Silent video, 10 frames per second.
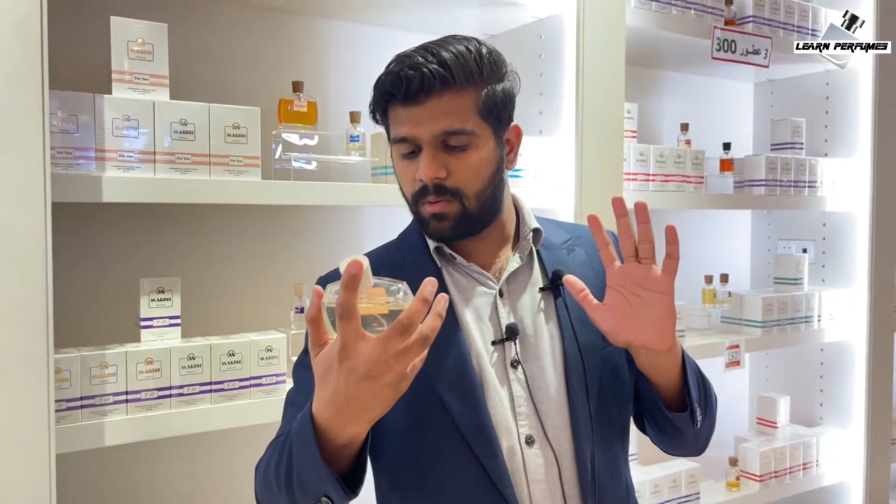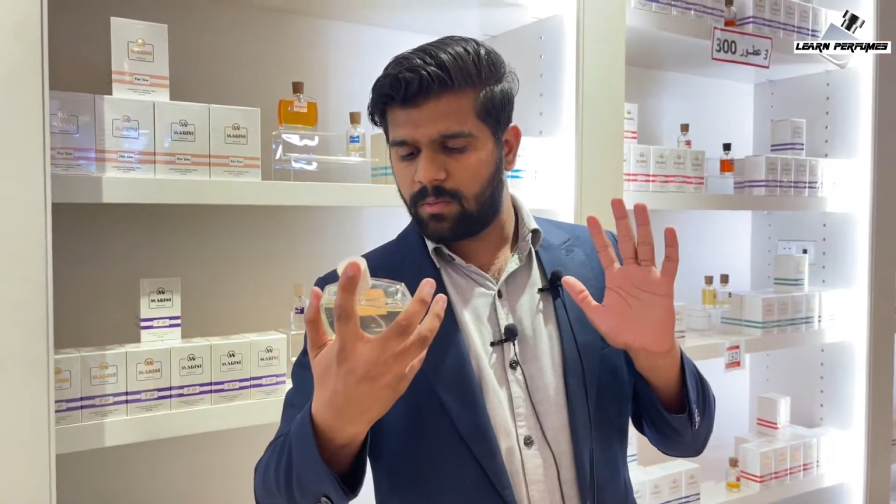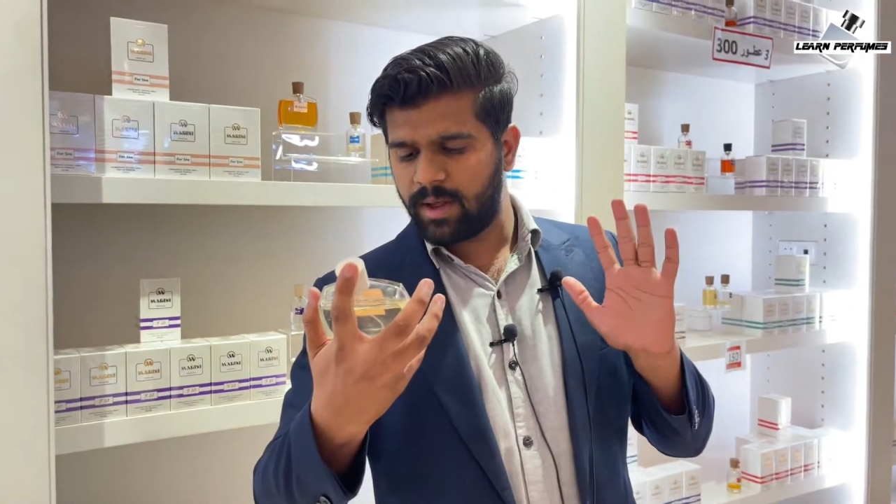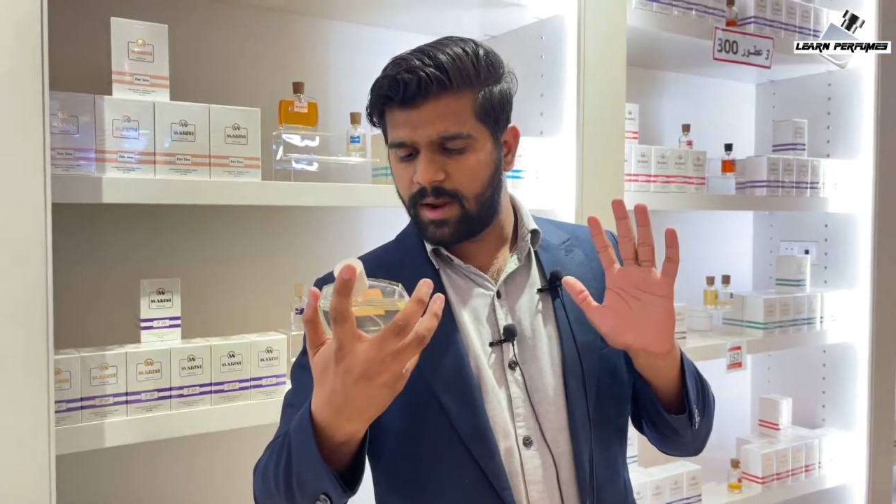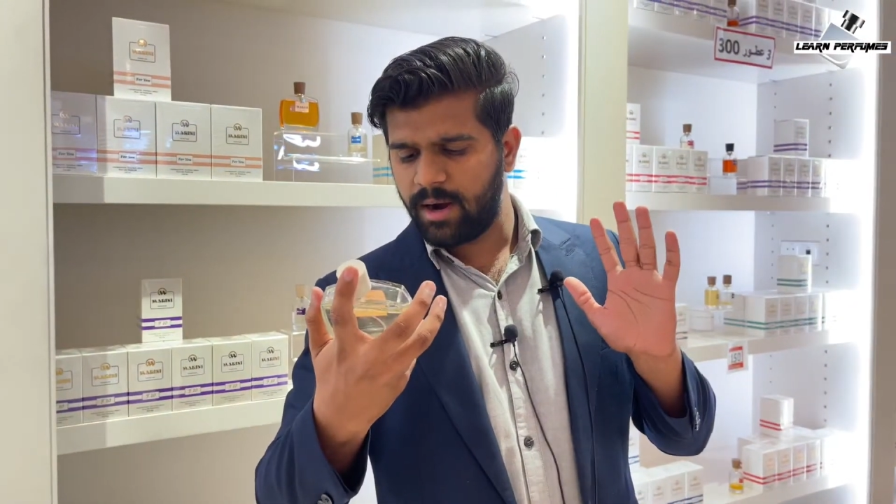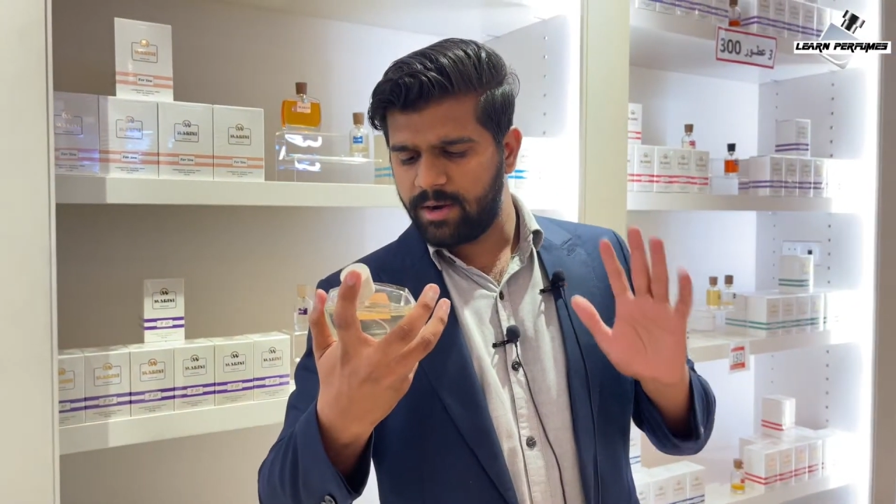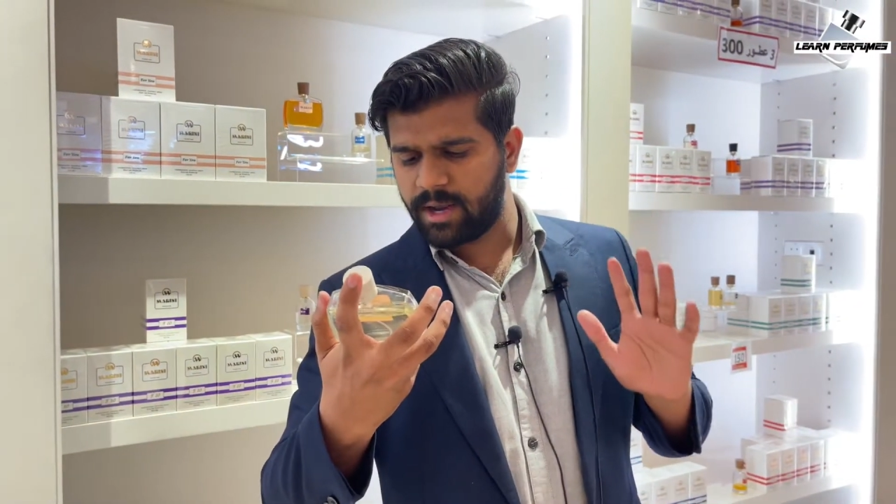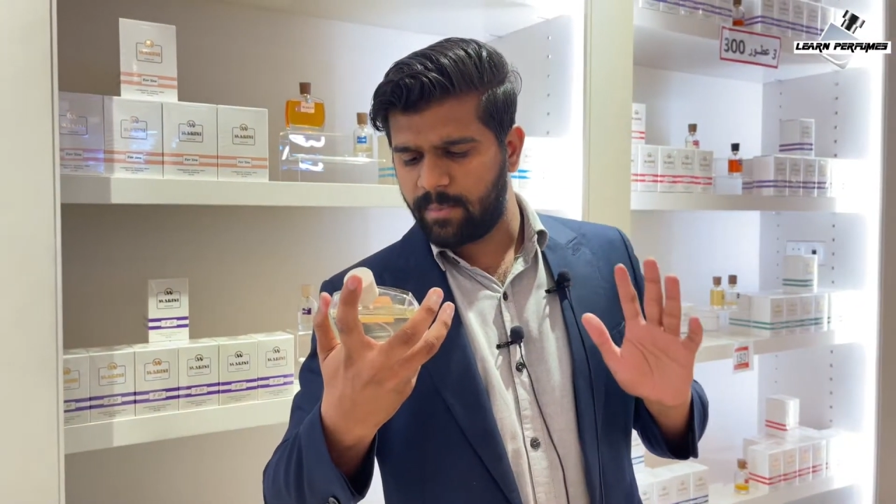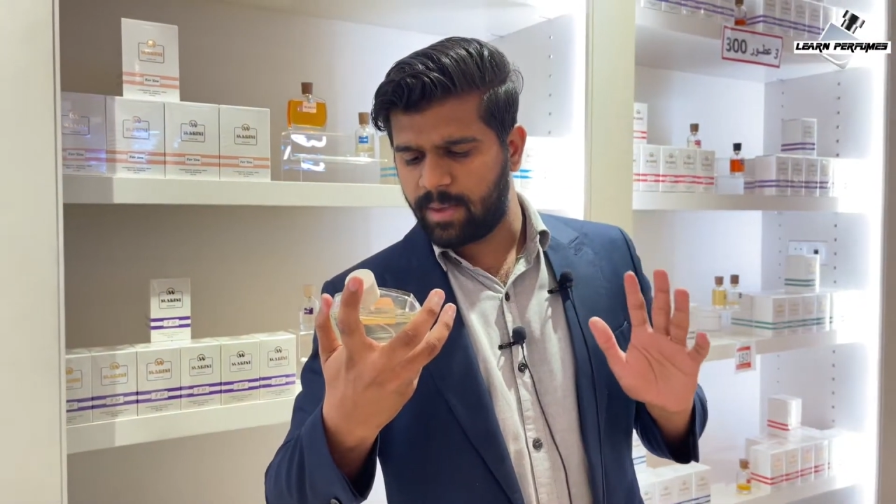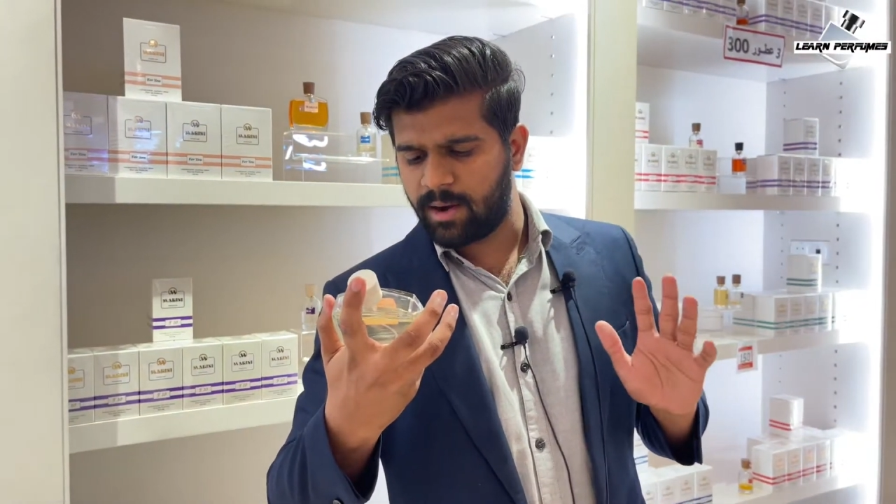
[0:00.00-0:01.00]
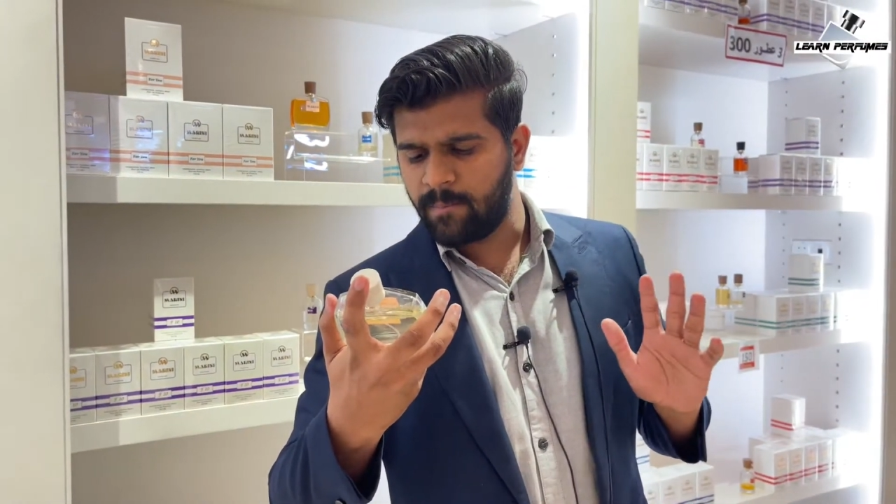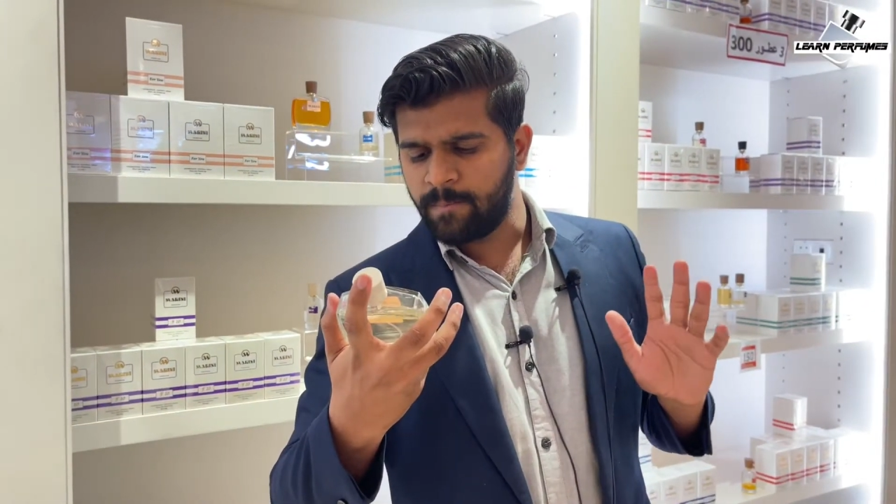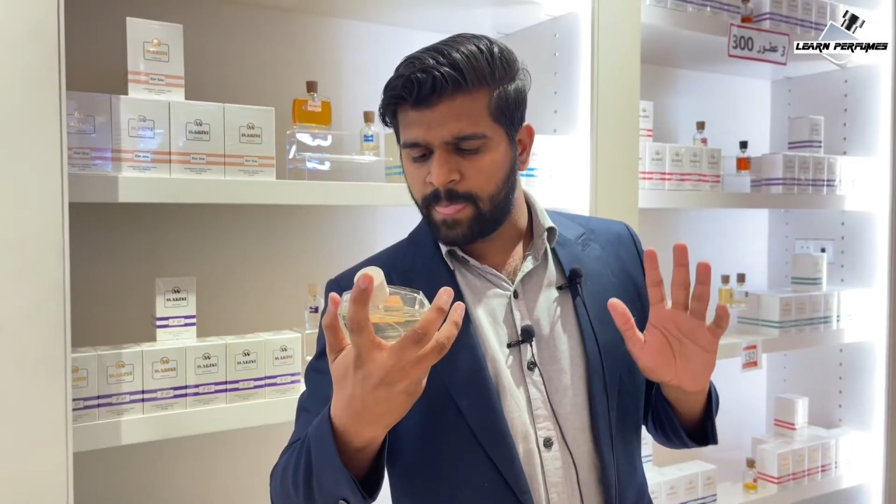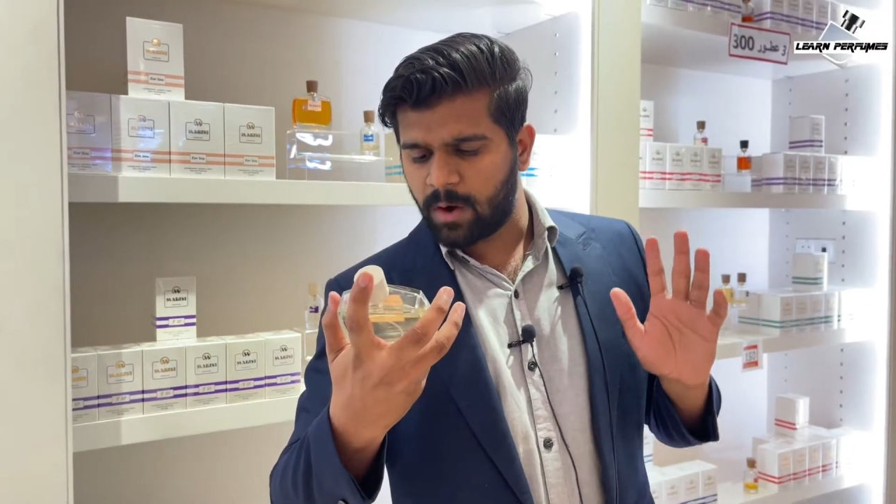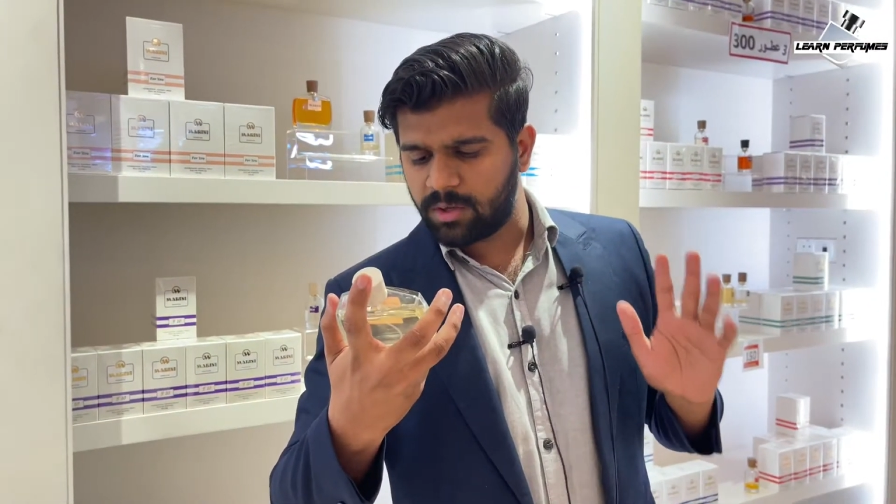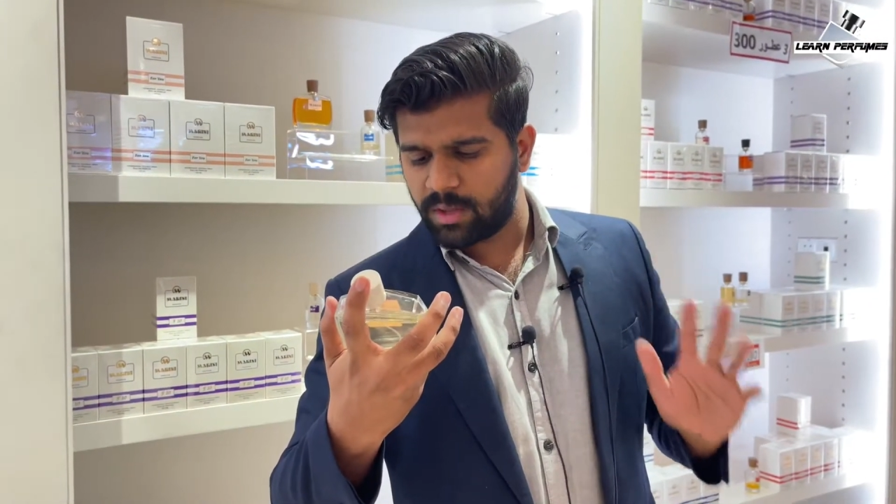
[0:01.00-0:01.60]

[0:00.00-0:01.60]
100 ml eau